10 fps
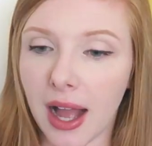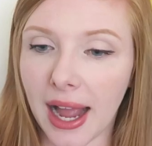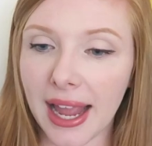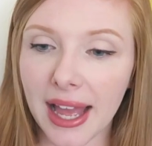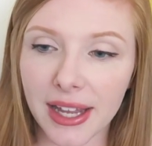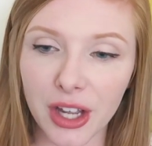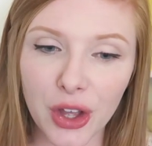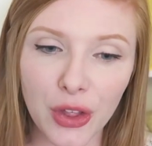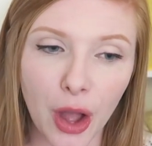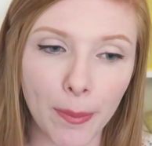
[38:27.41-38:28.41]
I had
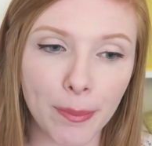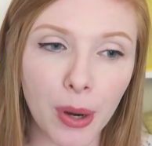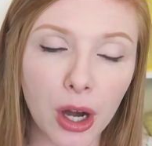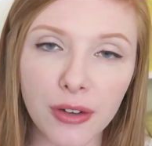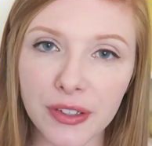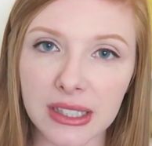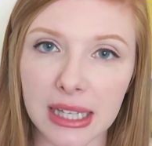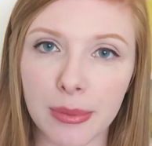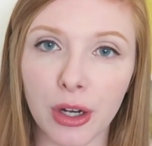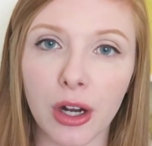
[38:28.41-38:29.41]
a perfect
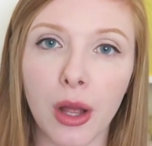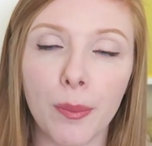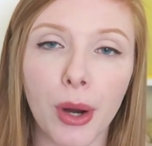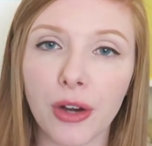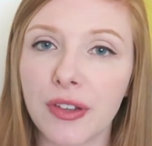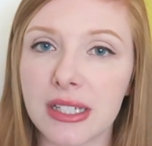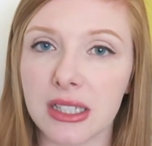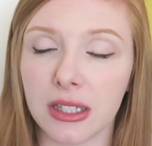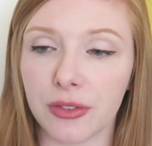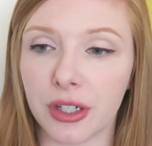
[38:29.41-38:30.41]
labor, perfect
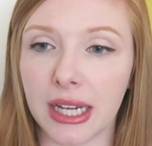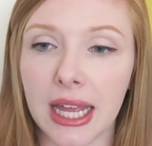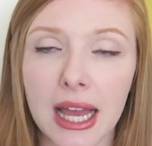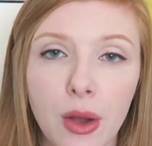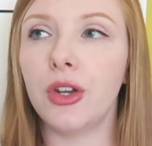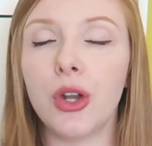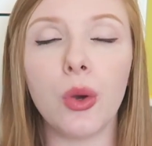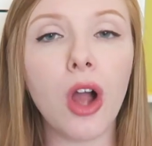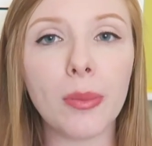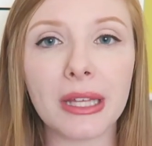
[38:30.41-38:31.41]
delivery,
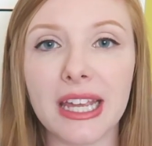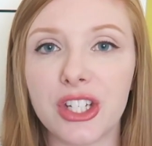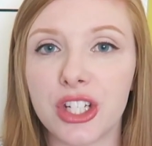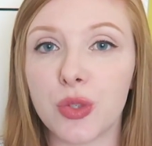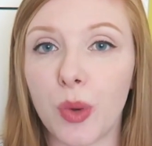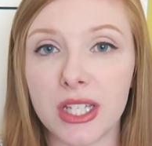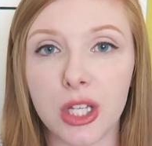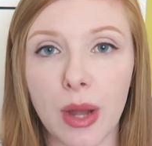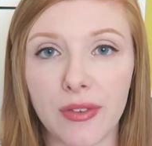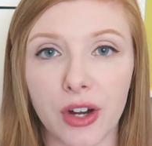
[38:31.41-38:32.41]
no complications
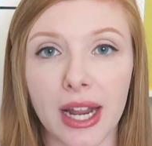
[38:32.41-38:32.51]
whatsoever.